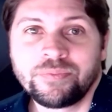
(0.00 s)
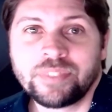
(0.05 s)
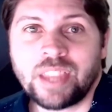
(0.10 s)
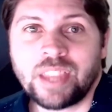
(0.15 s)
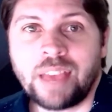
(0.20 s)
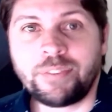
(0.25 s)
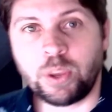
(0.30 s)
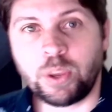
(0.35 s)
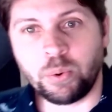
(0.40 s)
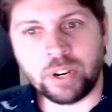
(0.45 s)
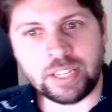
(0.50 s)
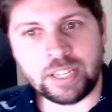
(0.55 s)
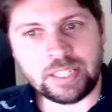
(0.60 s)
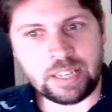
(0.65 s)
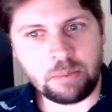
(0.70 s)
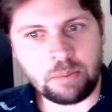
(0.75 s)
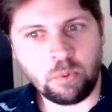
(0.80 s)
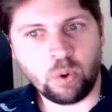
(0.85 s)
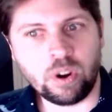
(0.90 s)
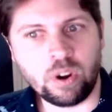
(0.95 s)
If you want to see
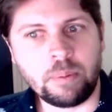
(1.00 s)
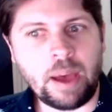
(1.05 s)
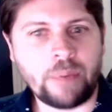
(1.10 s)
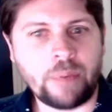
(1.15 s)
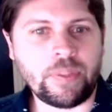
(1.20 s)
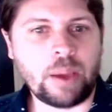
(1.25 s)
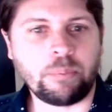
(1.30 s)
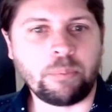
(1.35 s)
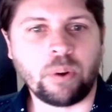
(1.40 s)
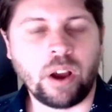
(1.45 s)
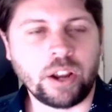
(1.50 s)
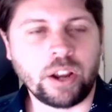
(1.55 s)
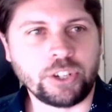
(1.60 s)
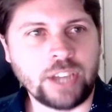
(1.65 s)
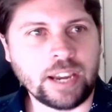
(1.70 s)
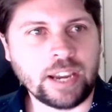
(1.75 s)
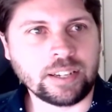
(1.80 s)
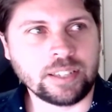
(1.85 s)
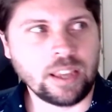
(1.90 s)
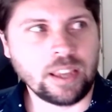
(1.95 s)
more about that
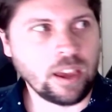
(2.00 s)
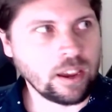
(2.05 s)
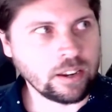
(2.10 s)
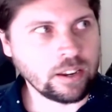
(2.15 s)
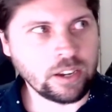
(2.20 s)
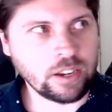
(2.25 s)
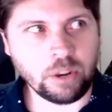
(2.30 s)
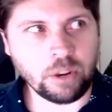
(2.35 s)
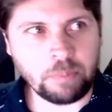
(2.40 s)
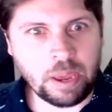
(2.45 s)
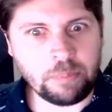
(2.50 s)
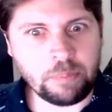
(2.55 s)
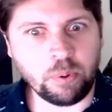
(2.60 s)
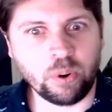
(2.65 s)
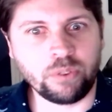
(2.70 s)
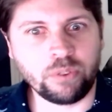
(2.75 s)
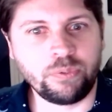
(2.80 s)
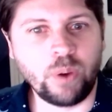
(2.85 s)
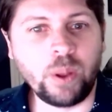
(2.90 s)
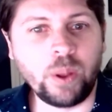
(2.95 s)
project, go to my
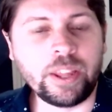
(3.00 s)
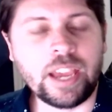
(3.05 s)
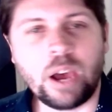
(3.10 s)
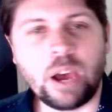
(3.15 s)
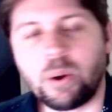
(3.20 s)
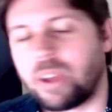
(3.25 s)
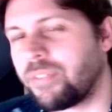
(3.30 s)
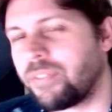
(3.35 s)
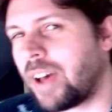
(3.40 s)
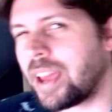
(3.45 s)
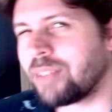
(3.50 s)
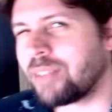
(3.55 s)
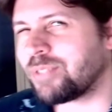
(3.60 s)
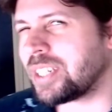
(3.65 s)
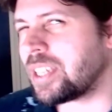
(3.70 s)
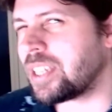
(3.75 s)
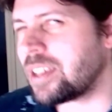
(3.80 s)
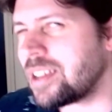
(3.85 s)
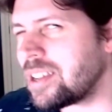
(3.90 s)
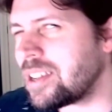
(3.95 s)
portfolio. If I have
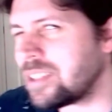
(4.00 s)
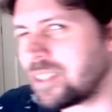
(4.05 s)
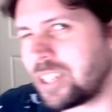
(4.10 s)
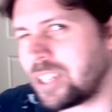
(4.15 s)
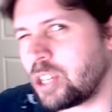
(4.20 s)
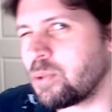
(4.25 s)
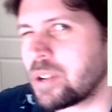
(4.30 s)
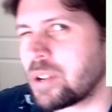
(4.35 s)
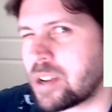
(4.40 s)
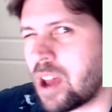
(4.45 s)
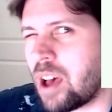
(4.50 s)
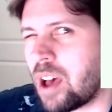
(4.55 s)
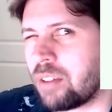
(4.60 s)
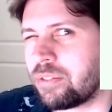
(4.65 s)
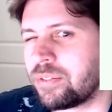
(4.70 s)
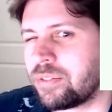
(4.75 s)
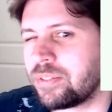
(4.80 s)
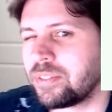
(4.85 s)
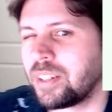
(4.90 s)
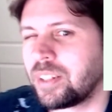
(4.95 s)
teased you
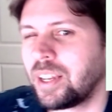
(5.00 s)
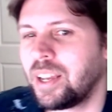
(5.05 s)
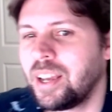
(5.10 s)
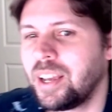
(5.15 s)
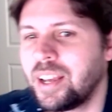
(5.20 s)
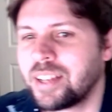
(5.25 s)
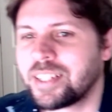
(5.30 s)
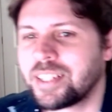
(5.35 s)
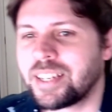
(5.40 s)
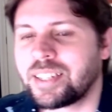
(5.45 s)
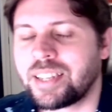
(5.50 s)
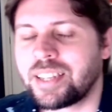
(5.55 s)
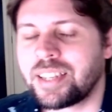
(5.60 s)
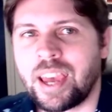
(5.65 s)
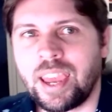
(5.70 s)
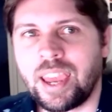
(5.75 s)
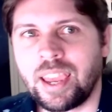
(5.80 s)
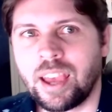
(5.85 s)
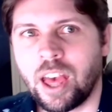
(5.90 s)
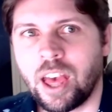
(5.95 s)
enough to
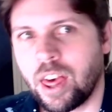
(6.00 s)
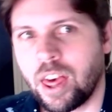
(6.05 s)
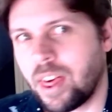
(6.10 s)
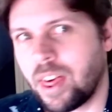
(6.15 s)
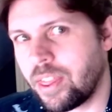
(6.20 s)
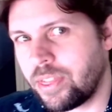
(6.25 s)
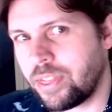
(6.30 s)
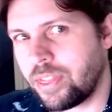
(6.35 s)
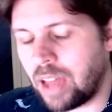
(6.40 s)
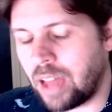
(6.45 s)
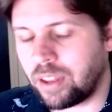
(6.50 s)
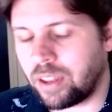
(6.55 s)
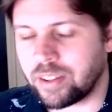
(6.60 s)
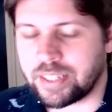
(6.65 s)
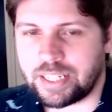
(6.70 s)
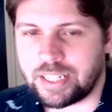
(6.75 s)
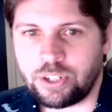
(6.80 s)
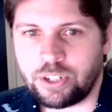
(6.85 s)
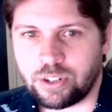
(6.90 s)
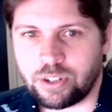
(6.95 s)
say, that looks
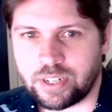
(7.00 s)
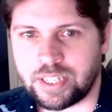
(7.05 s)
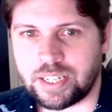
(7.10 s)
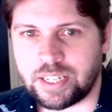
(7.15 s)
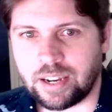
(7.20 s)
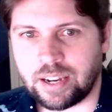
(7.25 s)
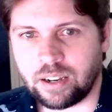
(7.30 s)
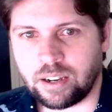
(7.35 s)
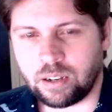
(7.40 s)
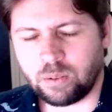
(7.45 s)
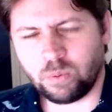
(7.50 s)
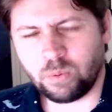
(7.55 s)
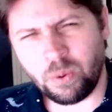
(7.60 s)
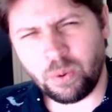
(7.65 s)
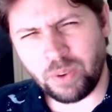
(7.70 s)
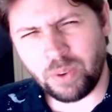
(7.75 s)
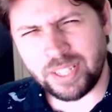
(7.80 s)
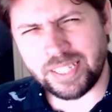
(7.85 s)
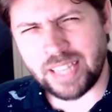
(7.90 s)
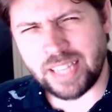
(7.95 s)
interesting, what
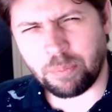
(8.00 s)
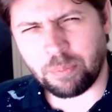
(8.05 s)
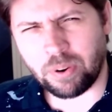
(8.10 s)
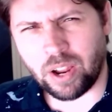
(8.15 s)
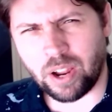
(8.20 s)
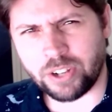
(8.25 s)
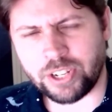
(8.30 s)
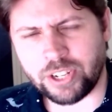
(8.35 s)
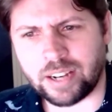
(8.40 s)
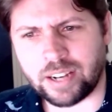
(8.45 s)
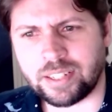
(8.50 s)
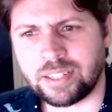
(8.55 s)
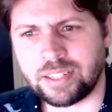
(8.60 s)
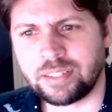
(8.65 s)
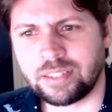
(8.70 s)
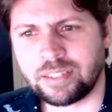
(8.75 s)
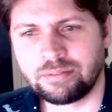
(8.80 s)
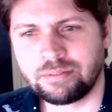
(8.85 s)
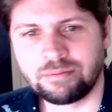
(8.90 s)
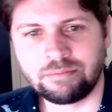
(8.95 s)
was that project?
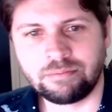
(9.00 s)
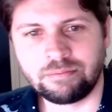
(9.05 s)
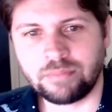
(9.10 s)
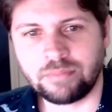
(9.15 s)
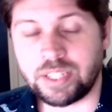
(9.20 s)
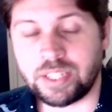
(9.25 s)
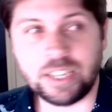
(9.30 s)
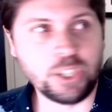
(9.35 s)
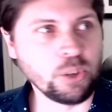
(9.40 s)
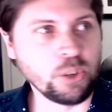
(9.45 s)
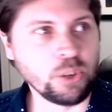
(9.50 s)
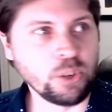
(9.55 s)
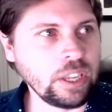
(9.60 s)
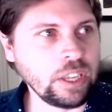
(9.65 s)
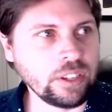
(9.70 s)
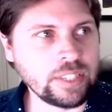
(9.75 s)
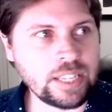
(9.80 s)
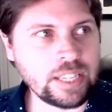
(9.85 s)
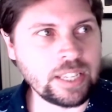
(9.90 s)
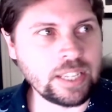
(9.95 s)
The Sizzle Reel
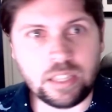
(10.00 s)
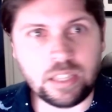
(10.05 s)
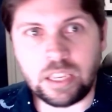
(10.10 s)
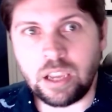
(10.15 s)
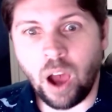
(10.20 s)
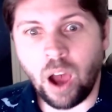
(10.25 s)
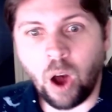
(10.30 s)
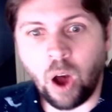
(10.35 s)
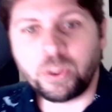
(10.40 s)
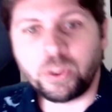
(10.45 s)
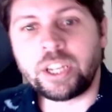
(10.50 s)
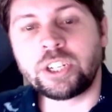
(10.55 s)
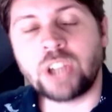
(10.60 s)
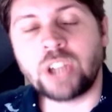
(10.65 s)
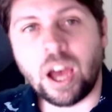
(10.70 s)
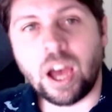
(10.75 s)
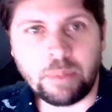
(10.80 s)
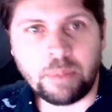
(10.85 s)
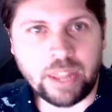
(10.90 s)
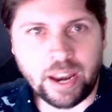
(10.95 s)
did the only
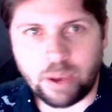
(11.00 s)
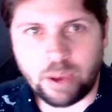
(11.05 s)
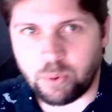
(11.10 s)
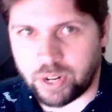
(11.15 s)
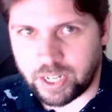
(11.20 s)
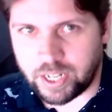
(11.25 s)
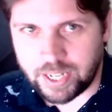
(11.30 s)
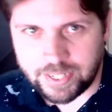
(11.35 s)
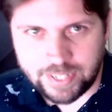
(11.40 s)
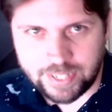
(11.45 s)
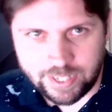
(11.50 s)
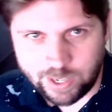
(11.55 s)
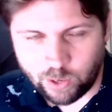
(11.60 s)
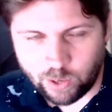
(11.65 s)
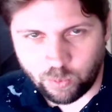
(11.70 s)
job that I wanted it to do.